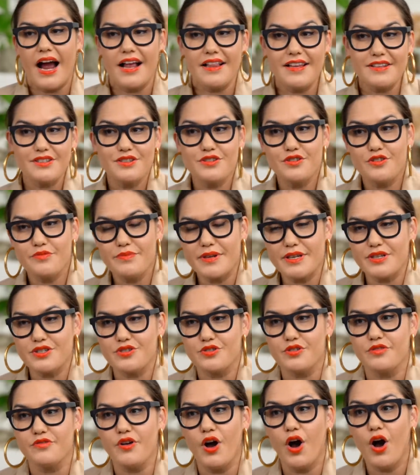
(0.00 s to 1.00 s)
I like to do a
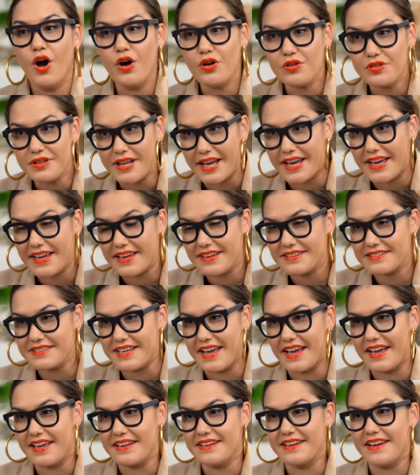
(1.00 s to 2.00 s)
mixture of whole eggs
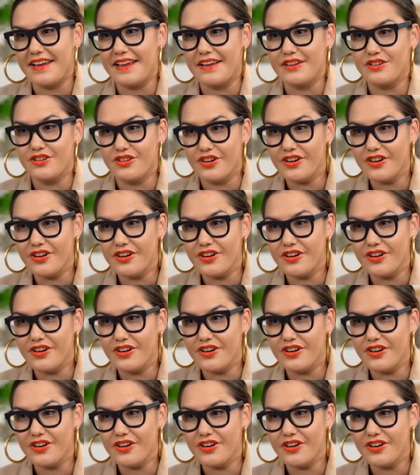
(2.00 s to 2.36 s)
and egg